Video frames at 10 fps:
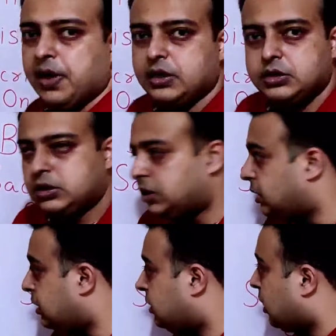mates. See,
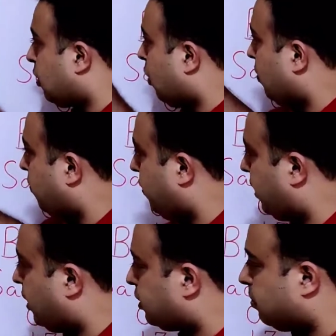these are all
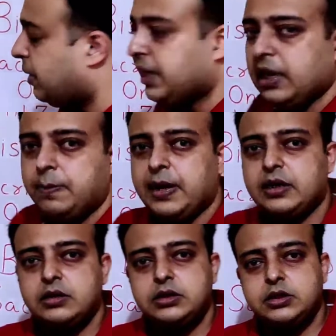various mating
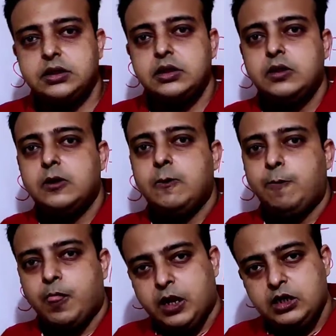patterns.
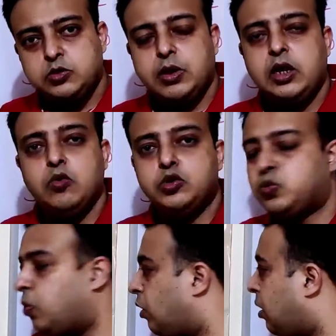It's very
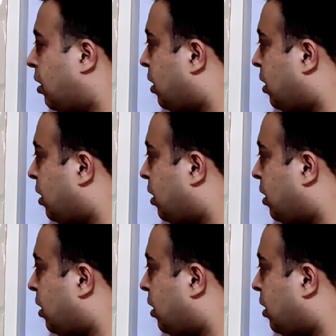useful